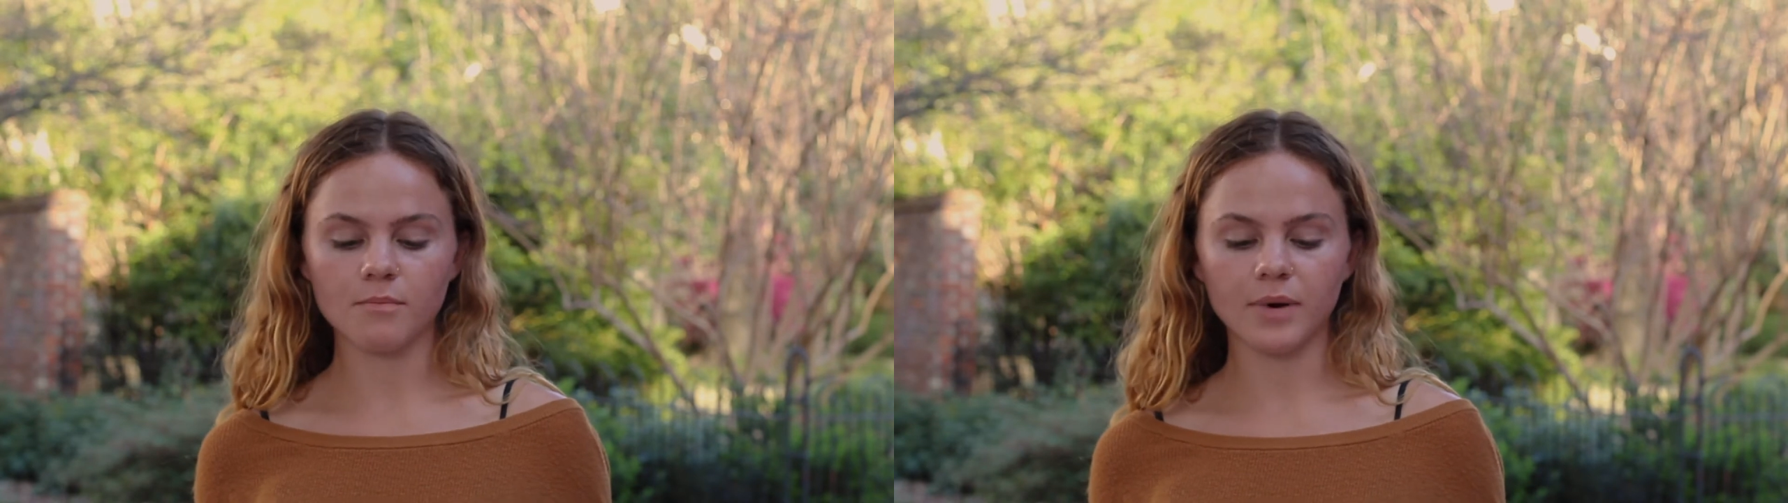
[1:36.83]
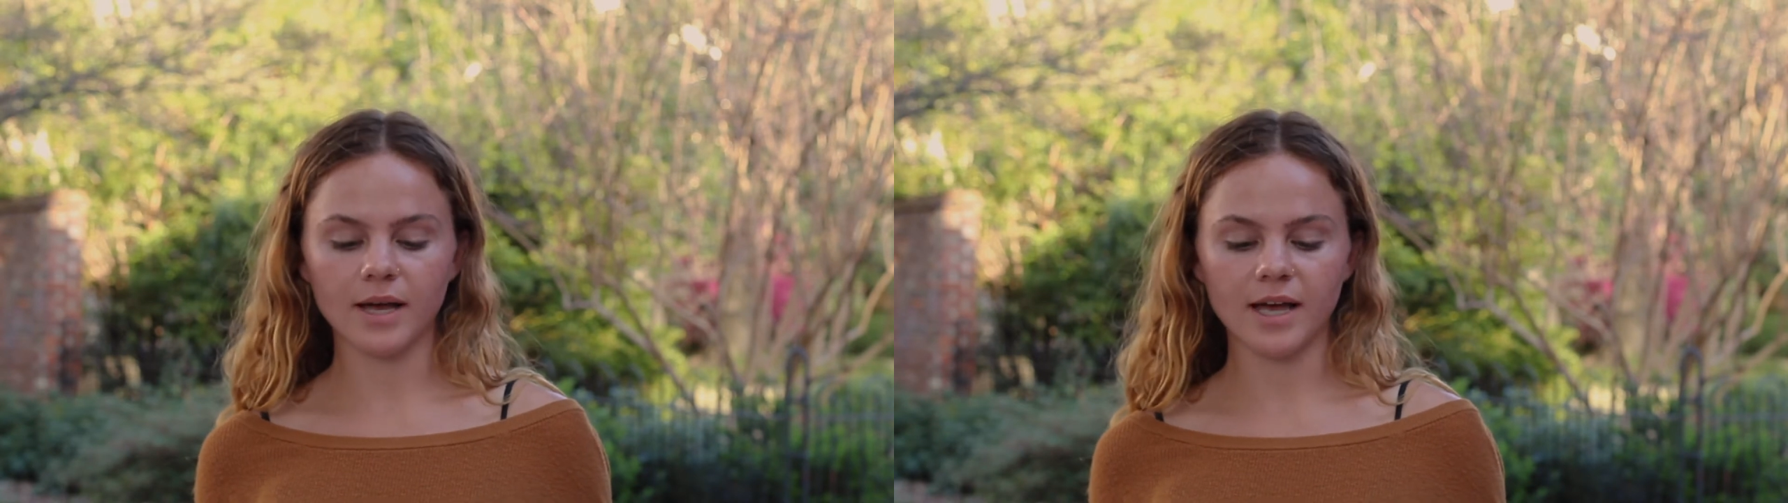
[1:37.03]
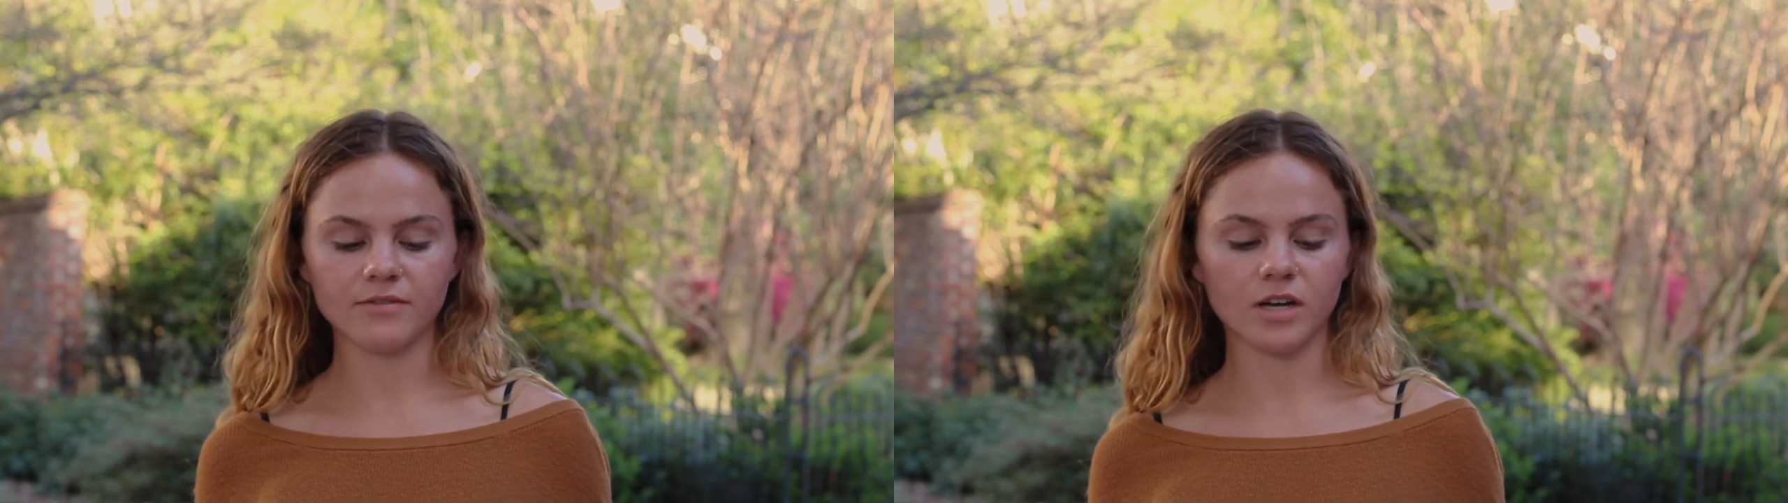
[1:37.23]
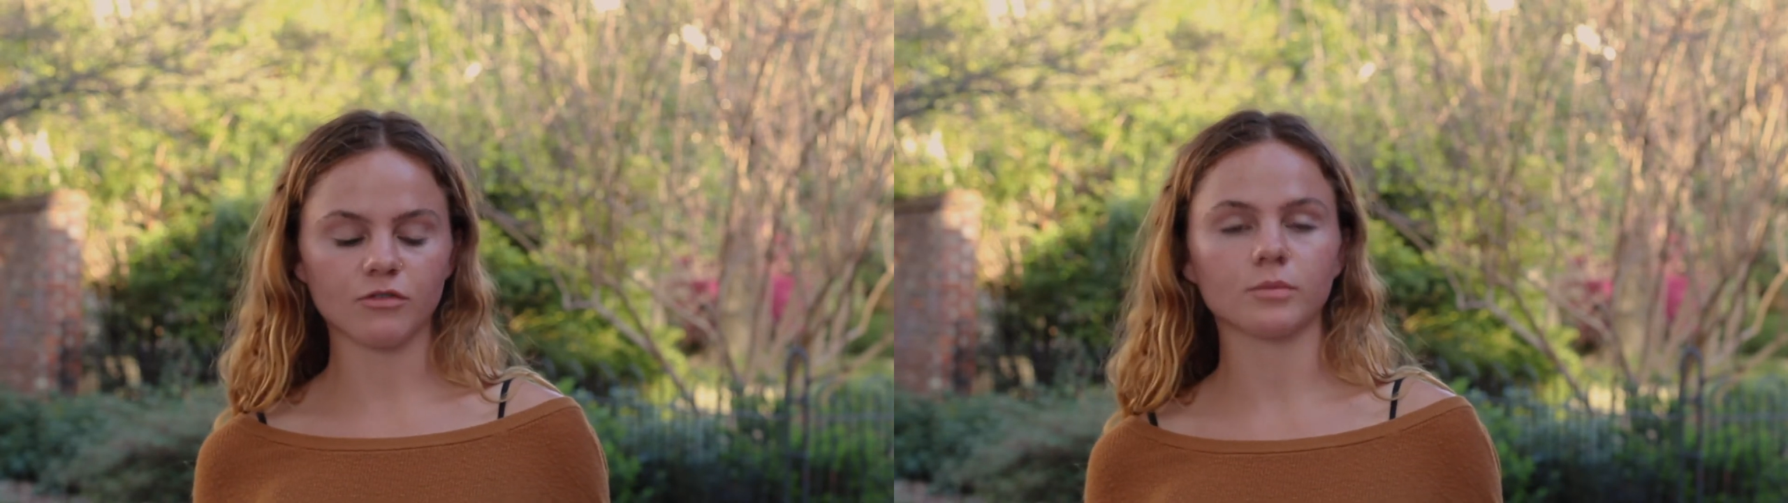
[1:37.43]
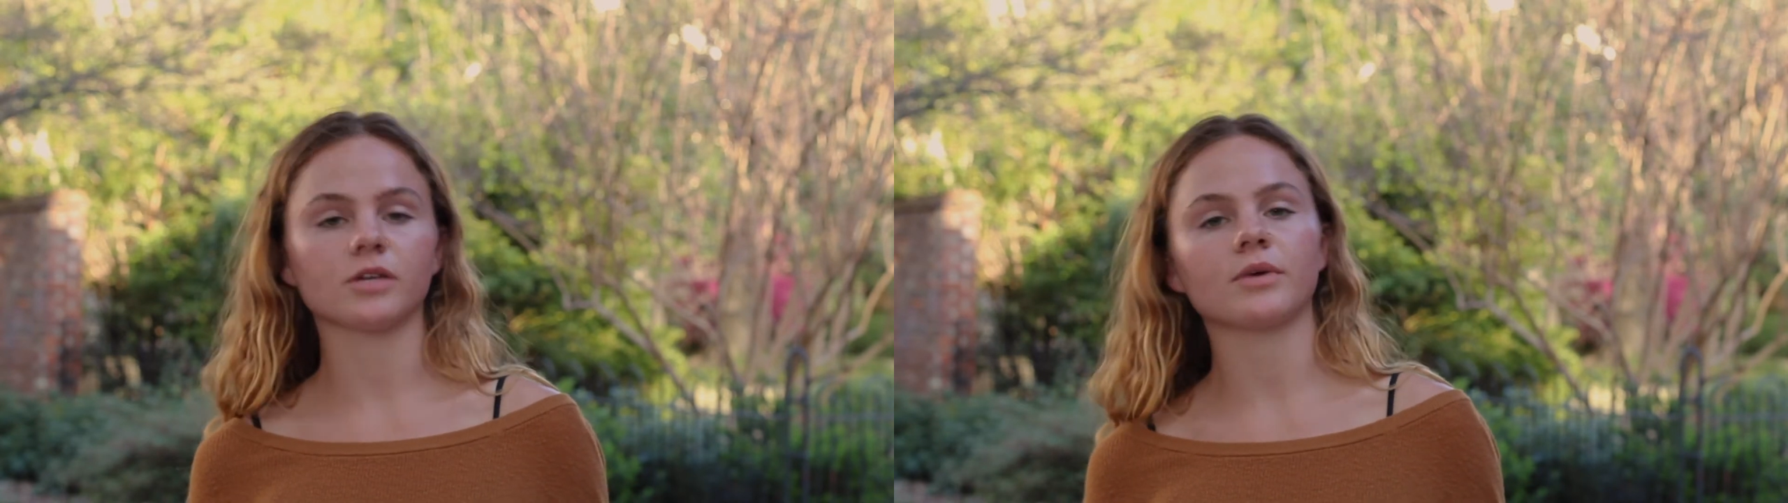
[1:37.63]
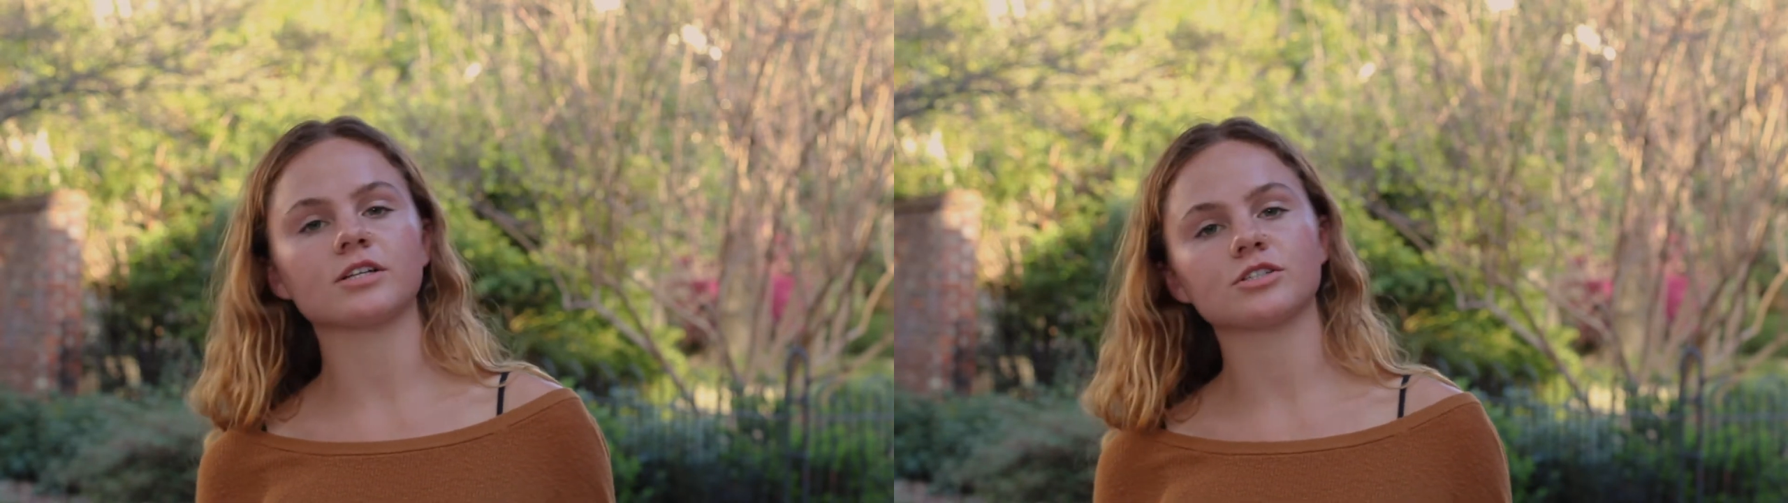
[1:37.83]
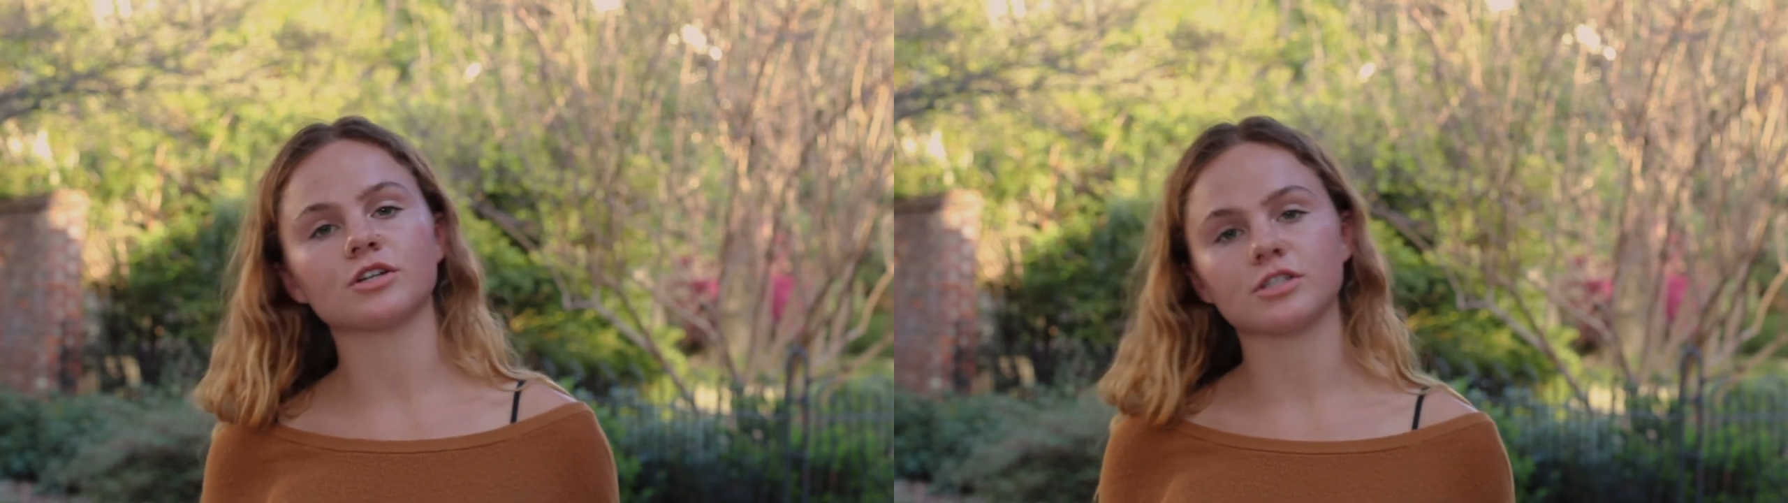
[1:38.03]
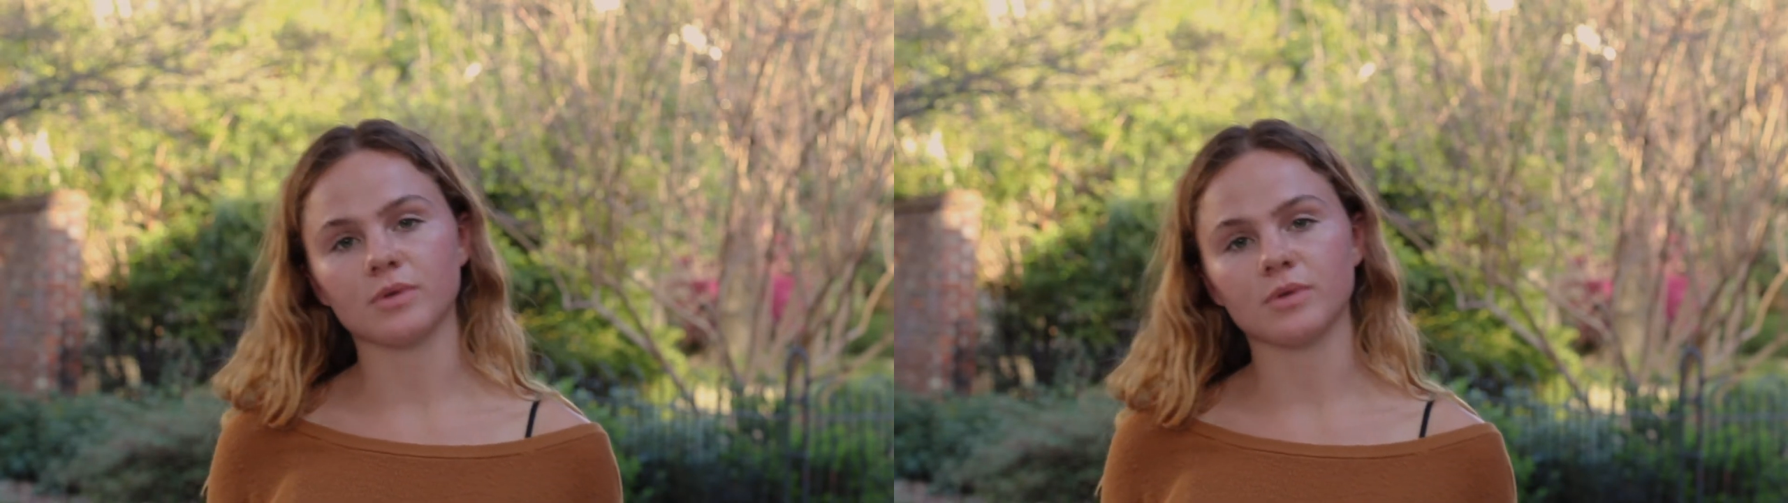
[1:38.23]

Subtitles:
but have not formally registered